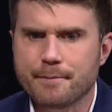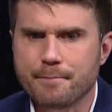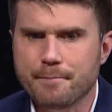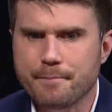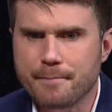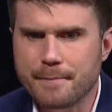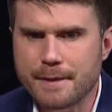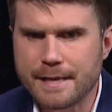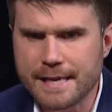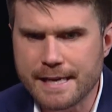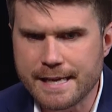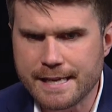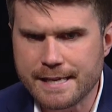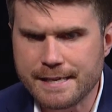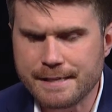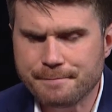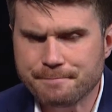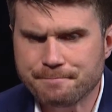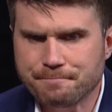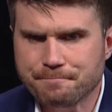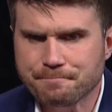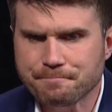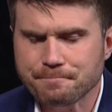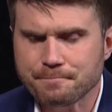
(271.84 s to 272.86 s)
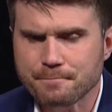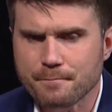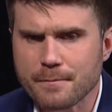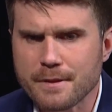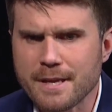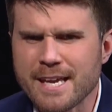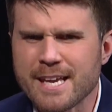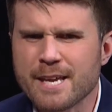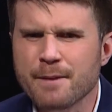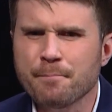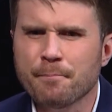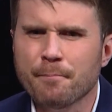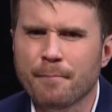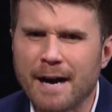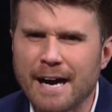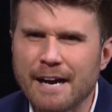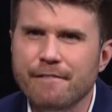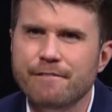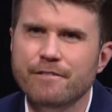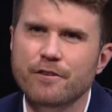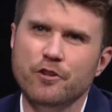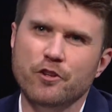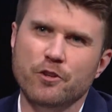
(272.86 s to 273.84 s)
To me, in
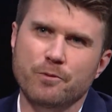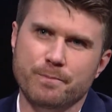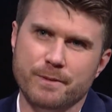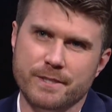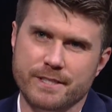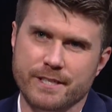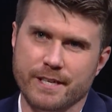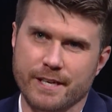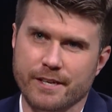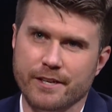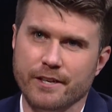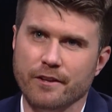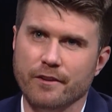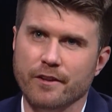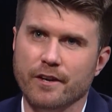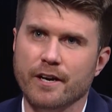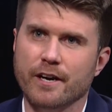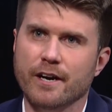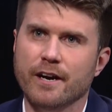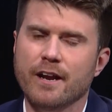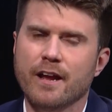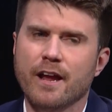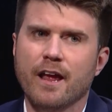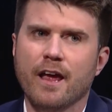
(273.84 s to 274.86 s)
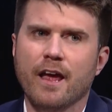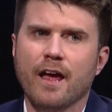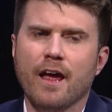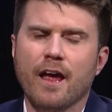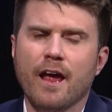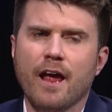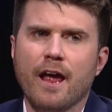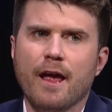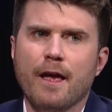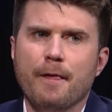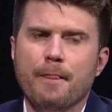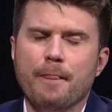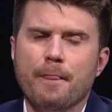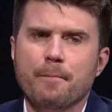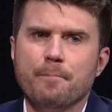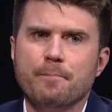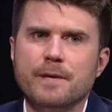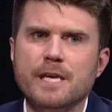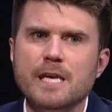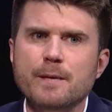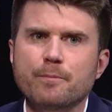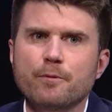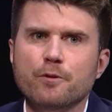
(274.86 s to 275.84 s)
my field in particular,
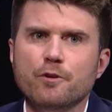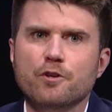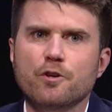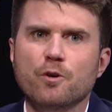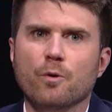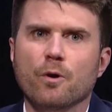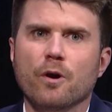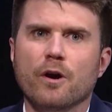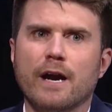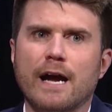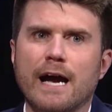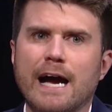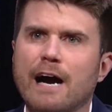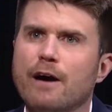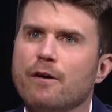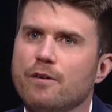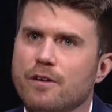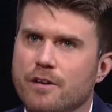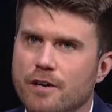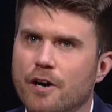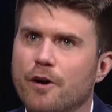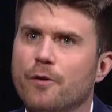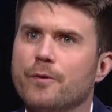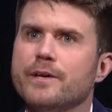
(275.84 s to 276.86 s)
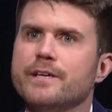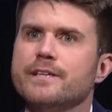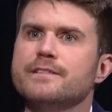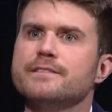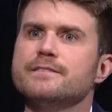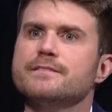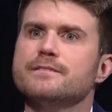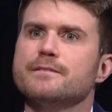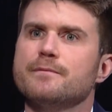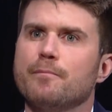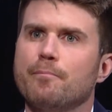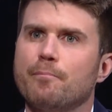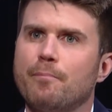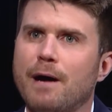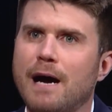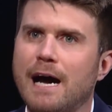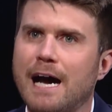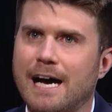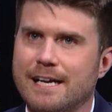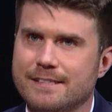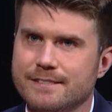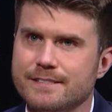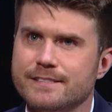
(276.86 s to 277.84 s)
people who are outgoing,
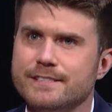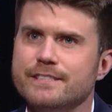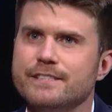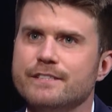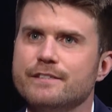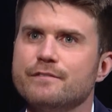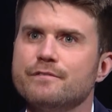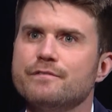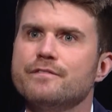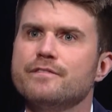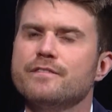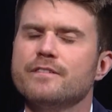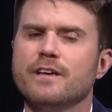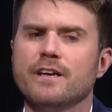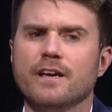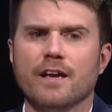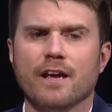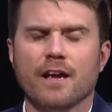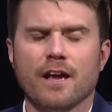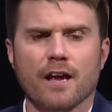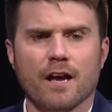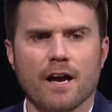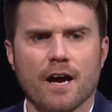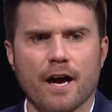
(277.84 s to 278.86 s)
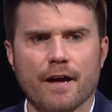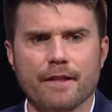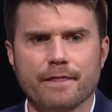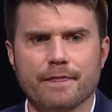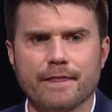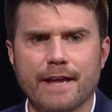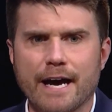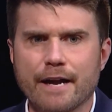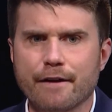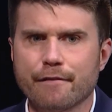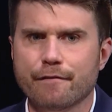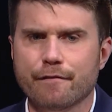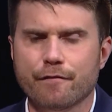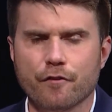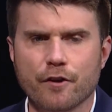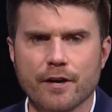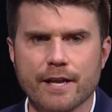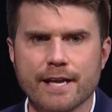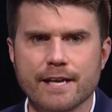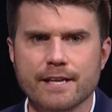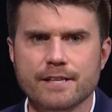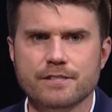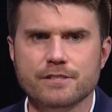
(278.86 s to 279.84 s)
positive, uh, not
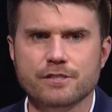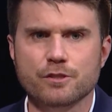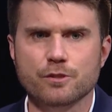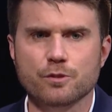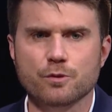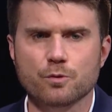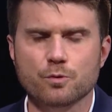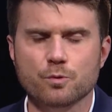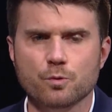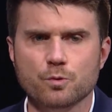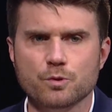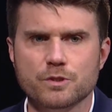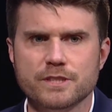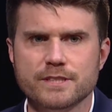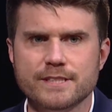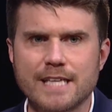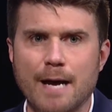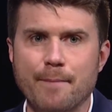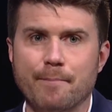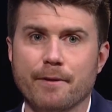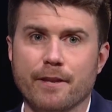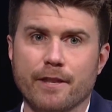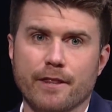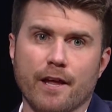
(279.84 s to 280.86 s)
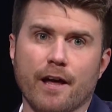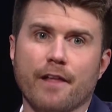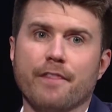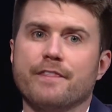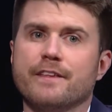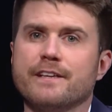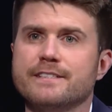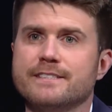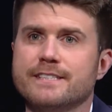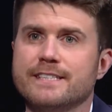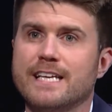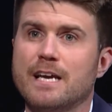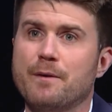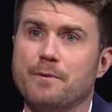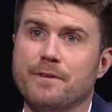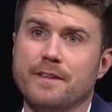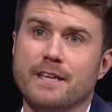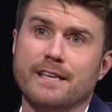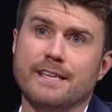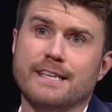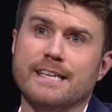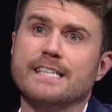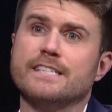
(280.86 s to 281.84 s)
afraid to stop at nothing to get what
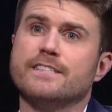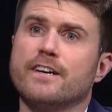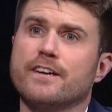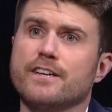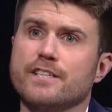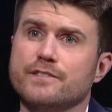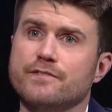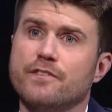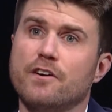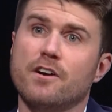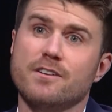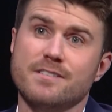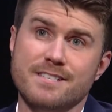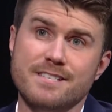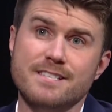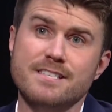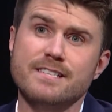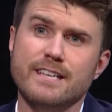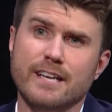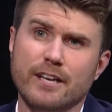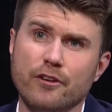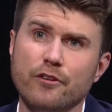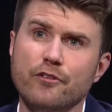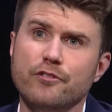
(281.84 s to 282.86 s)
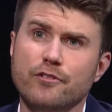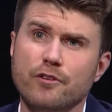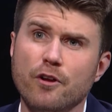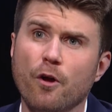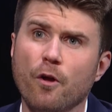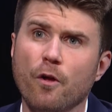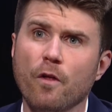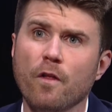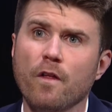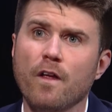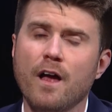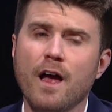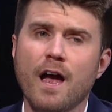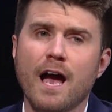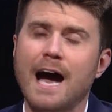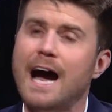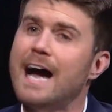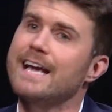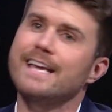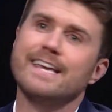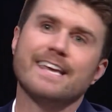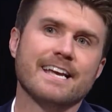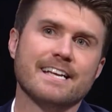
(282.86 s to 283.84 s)
they need done as far as a sales goal.
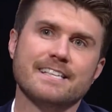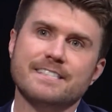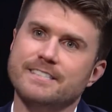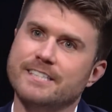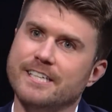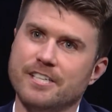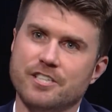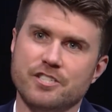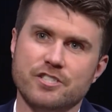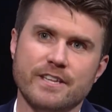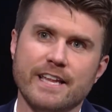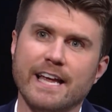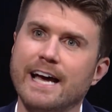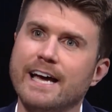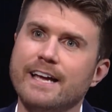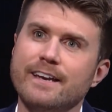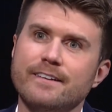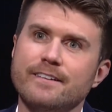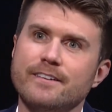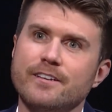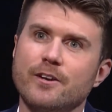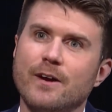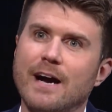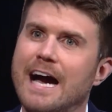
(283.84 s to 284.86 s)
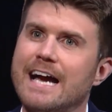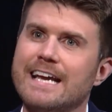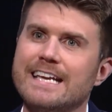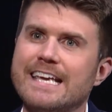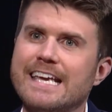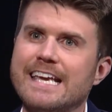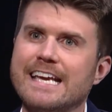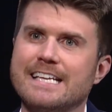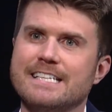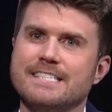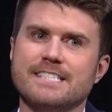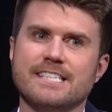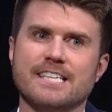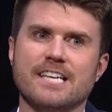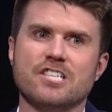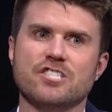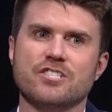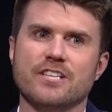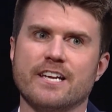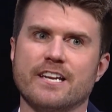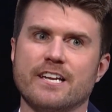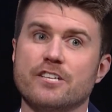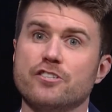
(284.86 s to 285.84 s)
I can't teach that. You know, I can't
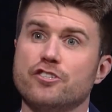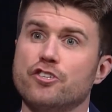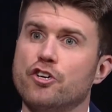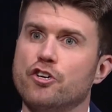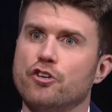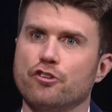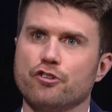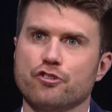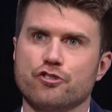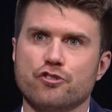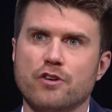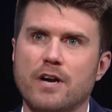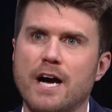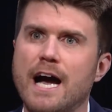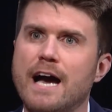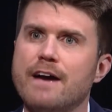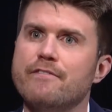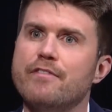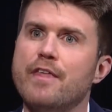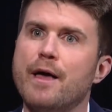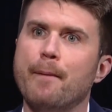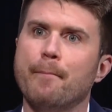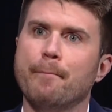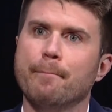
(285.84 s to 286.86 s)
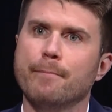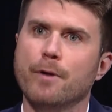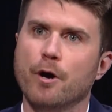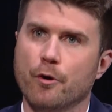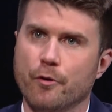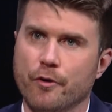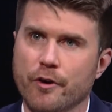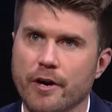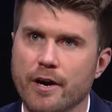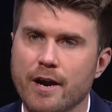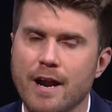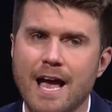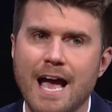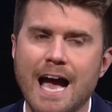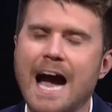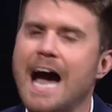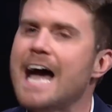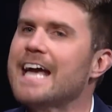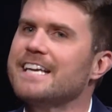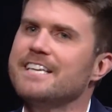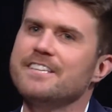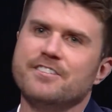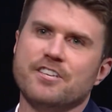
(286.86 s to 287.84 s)
teach that internal drive, that motor. Mm.
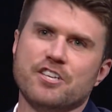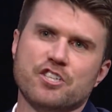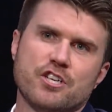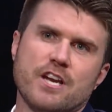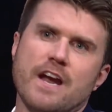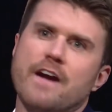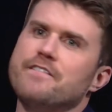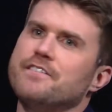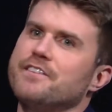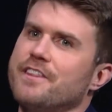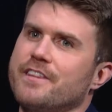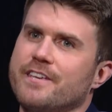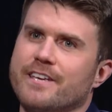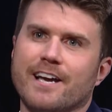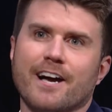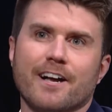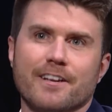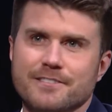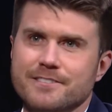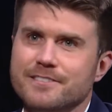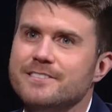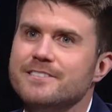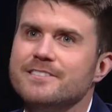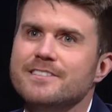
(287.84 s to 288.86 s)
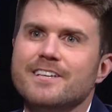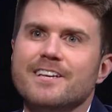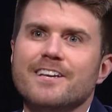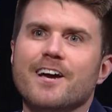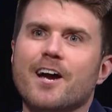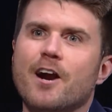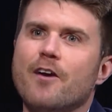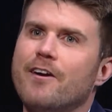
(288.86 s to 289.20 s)
I can teach everything else yeah.